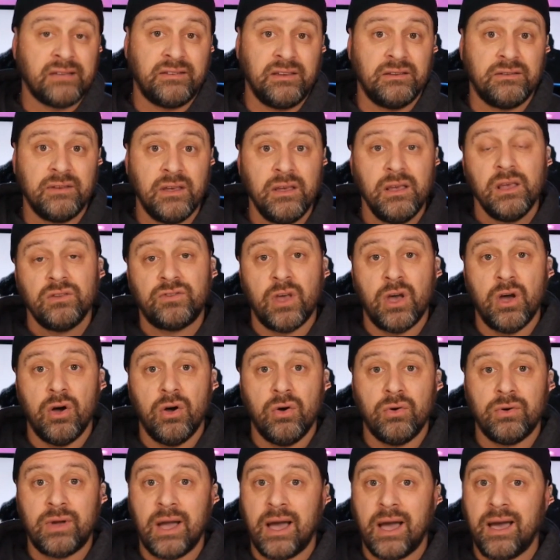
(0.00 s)

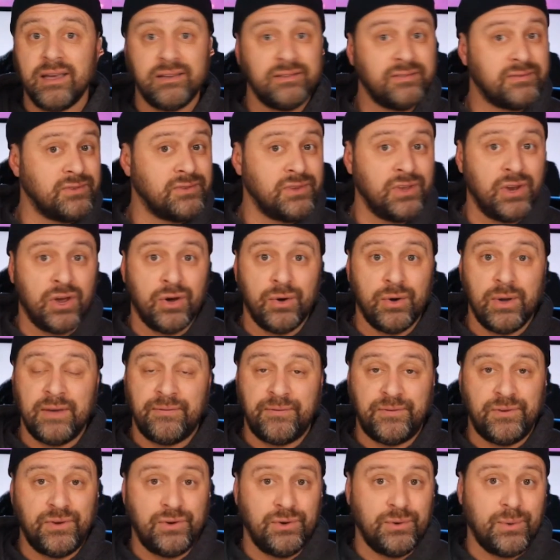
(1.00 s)
So guys,
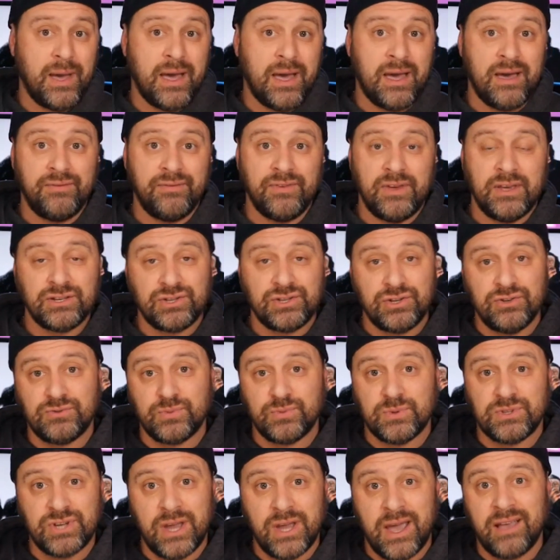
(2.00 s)
if you have issues
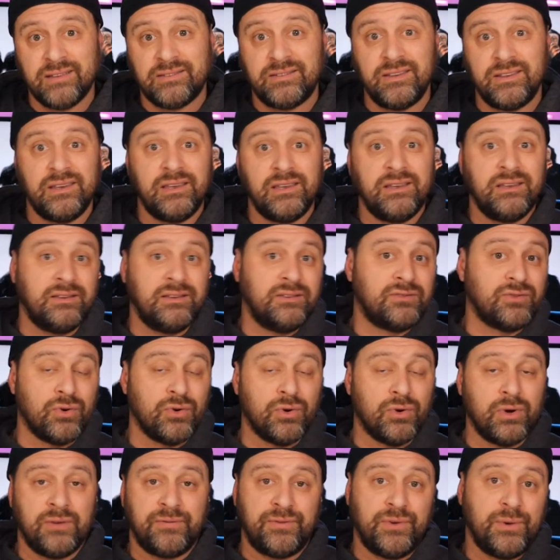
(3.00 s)
with chassis,
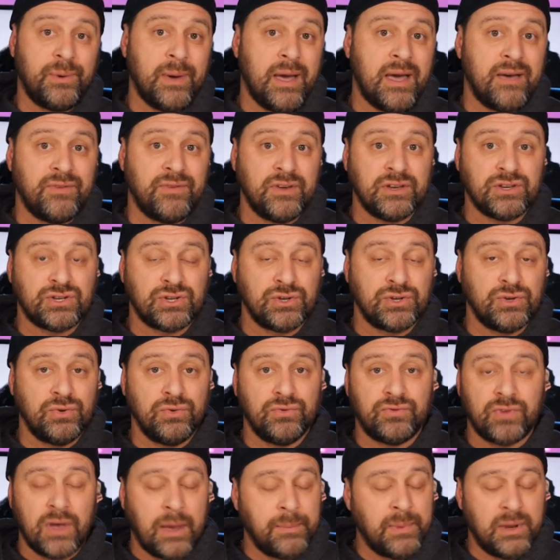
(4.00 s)
or if you have
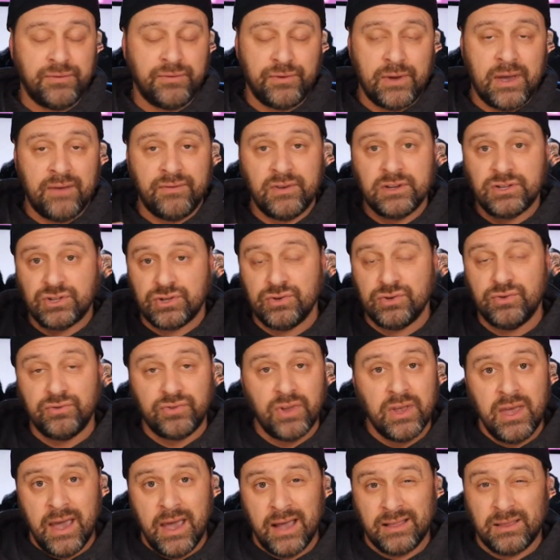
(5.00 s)
issues
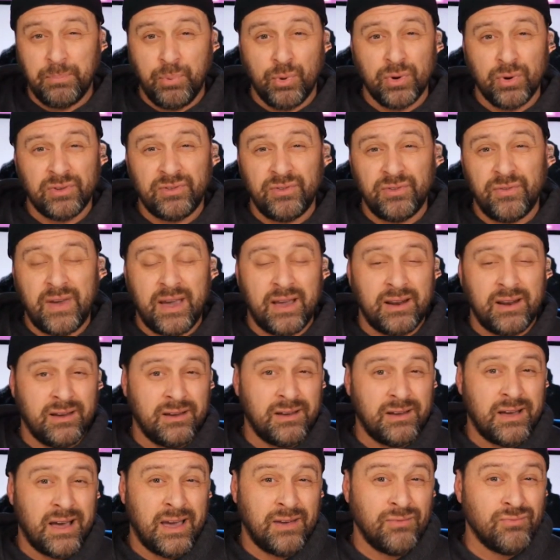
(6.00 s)
at the Port of
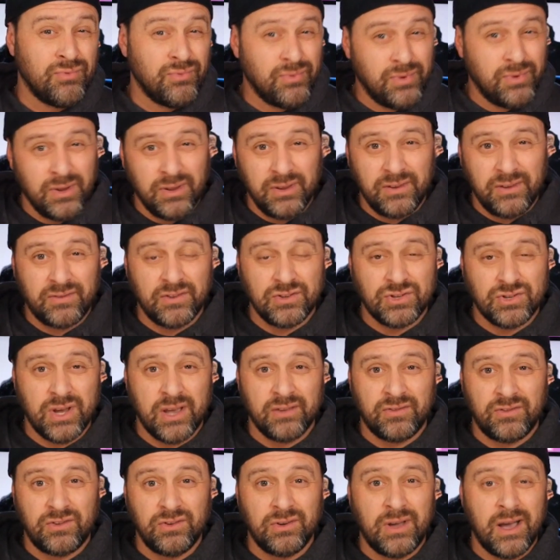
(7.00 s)
Savannah, I really
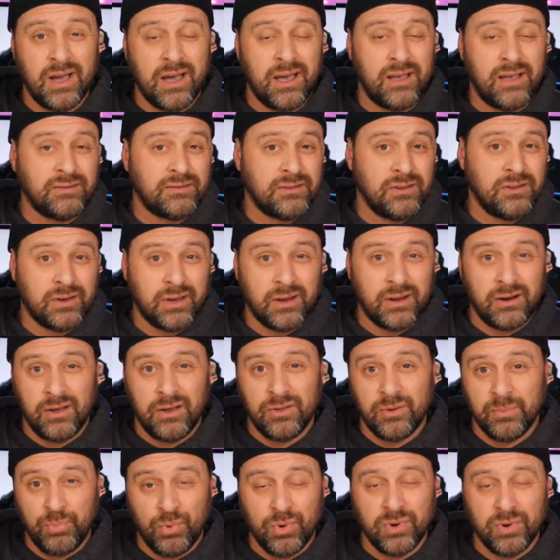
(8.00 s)
suggest you guys look at other
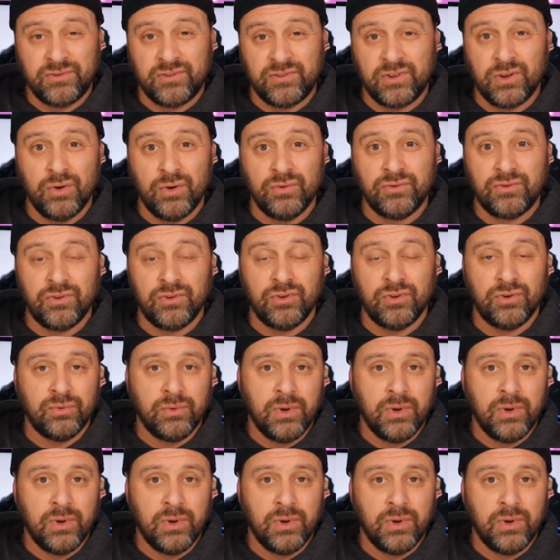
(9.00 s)
ports to go to